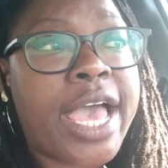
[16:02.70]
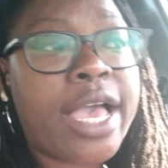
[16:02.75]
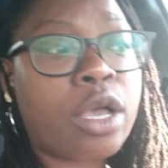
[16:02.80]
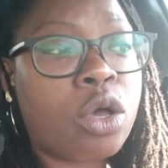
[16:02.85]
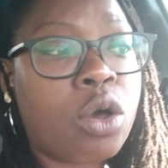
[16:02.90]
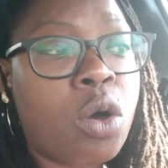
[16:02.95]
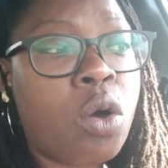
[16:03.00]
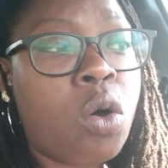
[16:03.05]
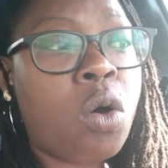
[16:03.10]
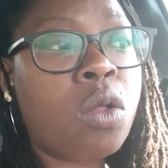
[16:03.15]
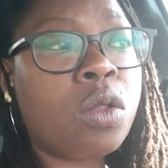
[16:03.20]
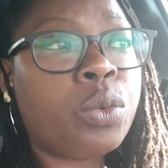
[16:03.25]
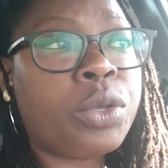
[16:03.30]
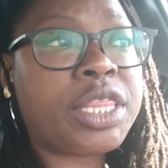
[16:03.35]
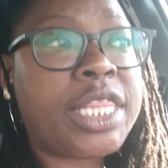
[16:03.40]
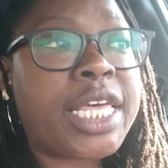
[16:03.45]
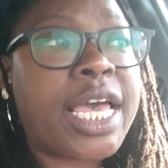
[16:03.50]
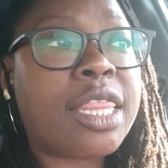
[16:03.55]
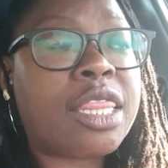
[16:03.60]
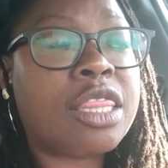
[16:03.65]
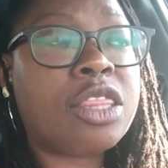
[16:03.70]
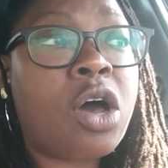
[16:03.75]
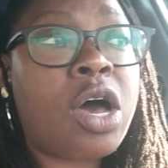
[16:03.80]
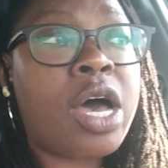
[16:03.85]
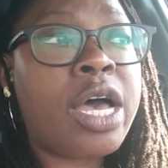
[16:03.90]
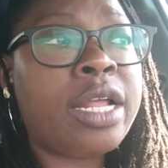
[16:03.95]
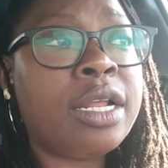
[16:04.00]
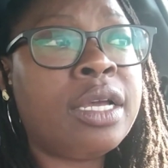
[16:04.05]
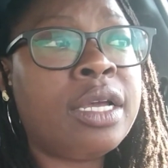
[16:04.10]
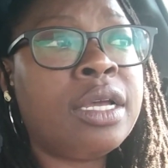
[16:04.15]
goal, with that
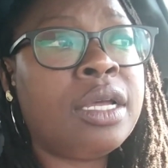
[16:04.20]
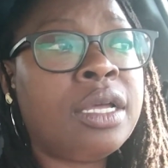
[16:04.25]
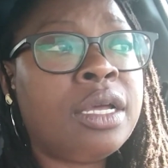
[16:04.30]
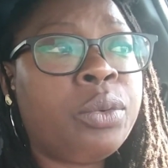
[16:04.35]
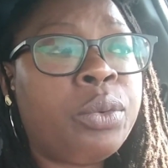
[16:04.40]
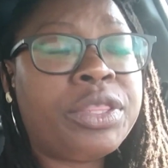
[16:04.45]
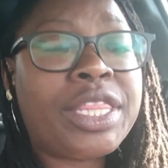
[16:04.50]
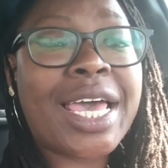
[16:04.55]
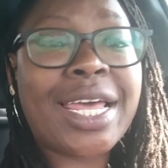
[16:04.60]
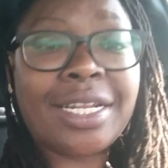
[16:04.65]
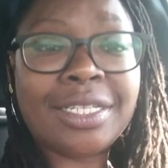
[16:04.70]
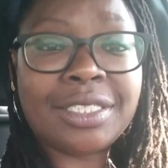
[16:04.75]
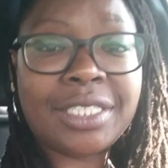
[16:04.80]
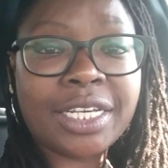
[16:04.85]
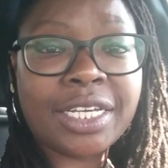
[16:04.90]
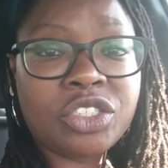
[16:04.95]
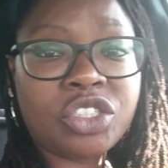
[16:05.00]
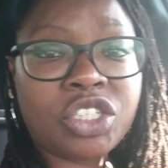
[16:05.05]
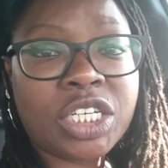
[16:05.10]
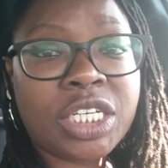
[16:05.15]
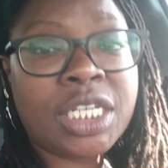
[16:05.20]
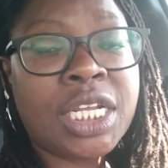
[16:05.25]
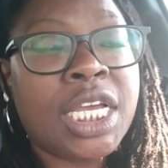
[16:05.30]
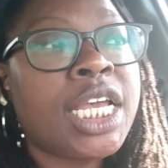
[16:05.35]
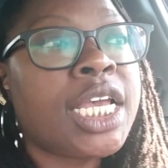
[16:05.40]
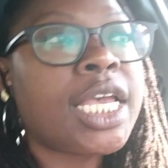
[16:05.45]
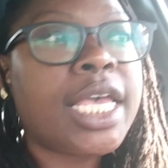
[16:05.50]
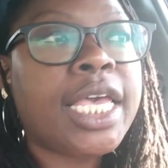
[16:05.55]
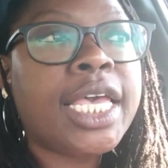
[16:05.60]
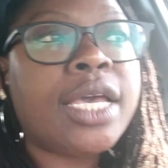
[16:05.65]
thought, with that
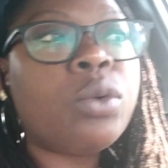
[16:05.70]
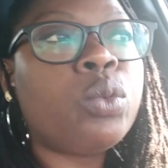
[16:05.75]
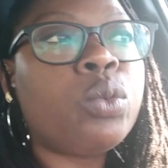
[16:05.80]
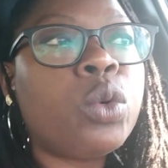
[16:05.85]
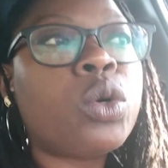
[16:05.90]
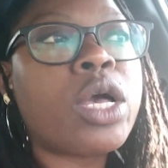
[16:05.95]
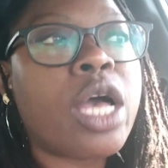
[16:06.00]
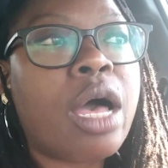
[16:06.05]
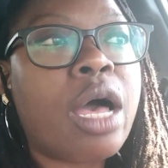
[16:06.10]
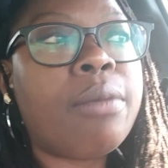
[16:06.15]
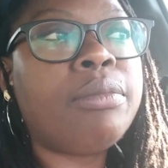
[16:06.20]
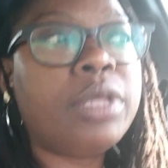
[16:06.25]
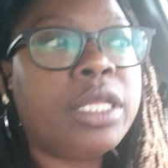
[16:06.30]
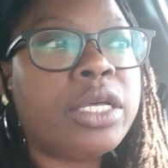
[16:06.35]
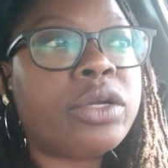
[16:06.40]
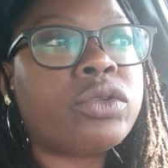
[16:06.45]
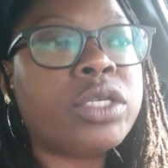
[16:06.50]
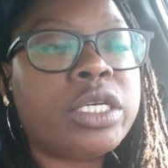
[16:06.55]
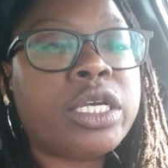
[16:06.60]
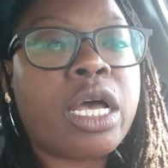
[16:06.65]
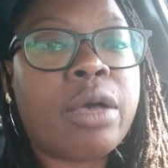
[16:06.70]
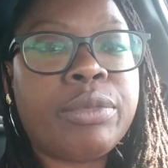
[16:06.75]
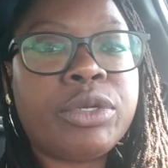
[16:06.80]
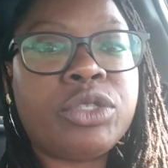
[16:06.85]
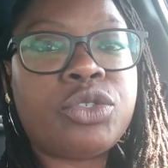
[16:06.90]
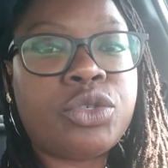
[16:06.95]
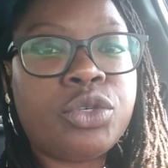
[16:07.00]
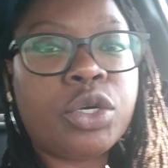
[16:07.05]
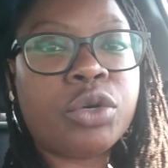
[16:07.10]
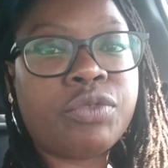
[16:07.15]
intention, it will literally come
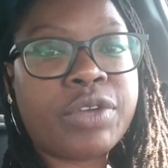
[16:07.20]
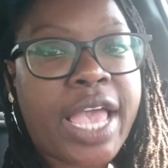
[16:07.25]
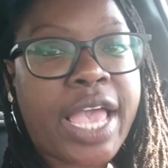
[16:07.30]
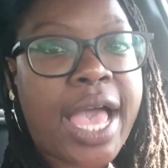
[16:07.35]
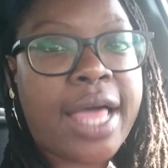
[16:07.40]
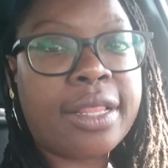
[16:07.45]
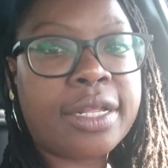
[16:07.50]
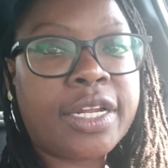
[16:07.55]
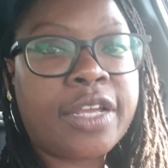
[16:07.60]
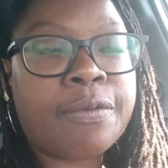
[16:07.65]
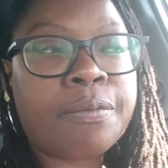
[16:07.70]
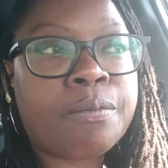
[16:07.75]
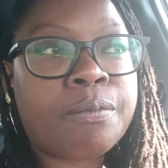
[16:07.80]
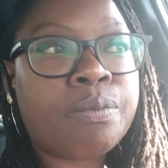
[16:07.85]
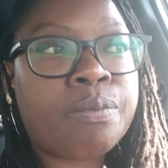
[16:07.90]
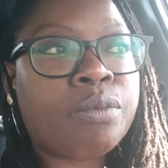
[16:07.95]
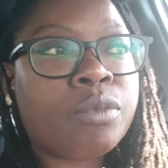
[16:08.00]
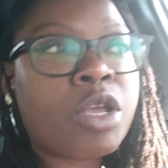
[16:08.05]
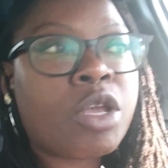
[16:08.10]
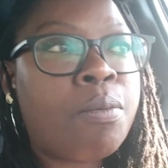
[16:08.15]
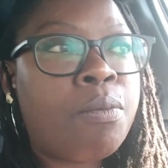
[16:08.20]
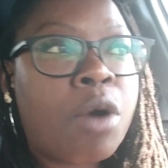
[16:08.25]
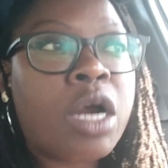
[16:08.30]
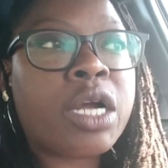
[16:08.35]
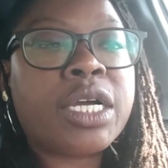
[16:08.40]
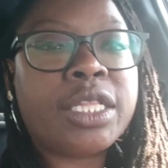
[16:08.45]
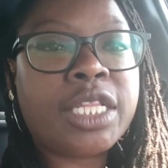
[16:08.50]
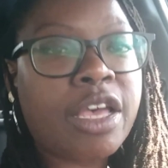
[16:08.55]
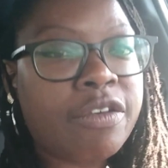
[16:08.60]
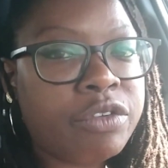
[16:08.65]
into your reality. Mark
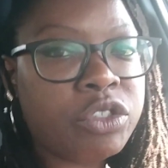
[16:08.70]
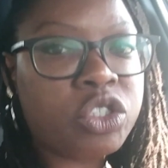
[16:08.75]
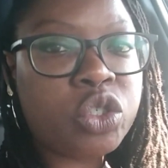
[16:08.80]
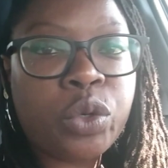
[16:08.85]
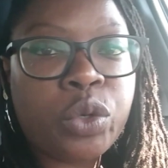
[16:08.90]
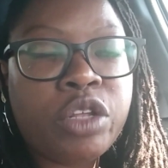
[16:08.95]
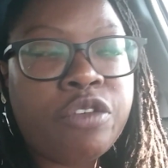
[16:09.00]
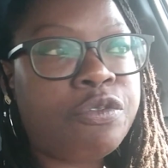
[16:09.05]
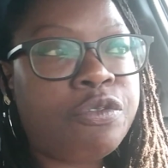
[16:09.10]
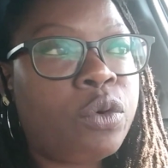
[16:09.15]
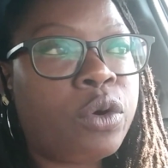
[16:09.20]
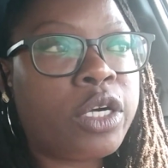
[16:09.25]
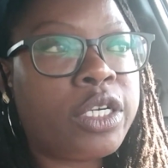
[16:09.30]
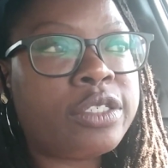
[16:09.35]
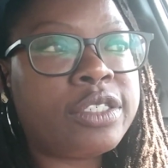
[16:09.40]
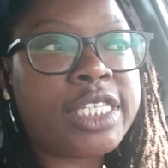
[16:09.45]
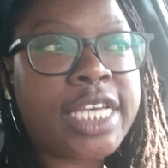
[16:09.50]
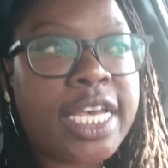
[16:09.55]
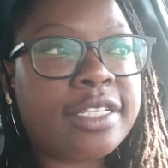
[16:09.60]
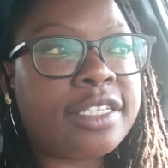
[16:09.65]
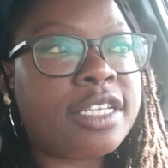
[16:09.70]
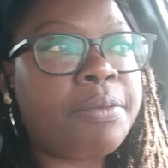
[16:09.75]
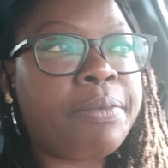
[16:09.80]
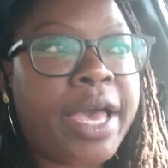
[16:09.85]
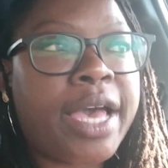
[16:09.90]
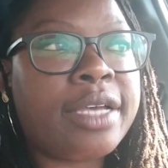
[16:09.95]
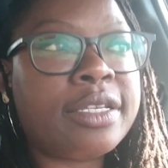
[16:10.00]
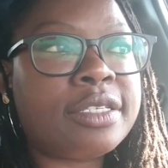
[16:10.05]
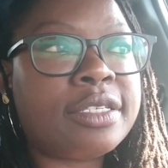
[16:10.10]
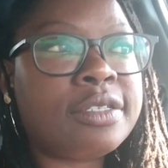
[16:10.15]
11:24 says it
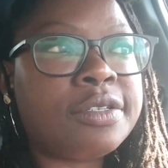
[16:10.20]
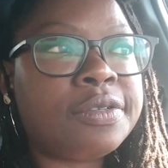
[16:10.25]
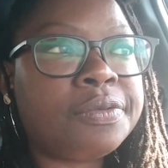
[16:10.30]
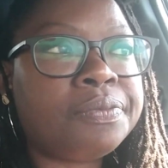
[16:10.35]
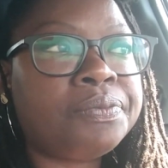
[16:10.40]
best.